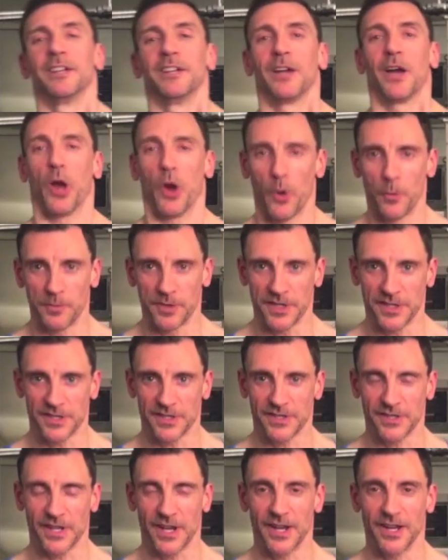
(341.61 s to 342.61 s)
I hope
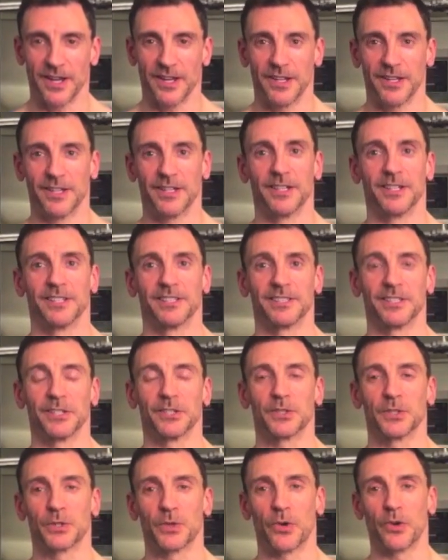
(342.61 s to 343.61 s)
this little
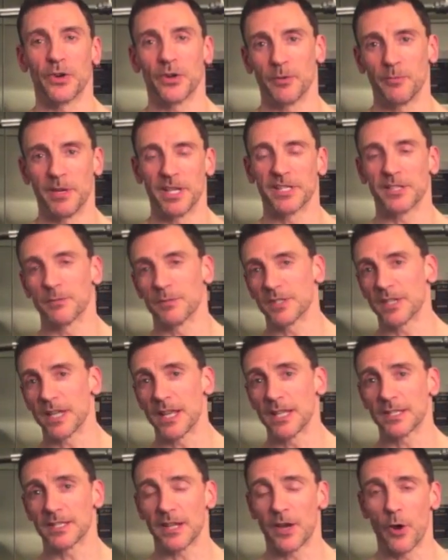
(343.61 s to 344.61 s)
tutorial made some
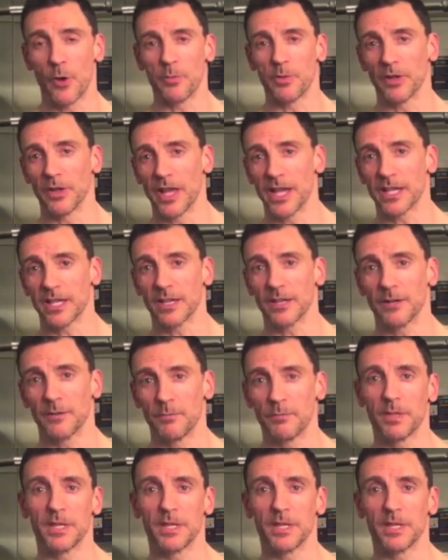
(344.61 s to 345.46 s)
sense. I hope you like it.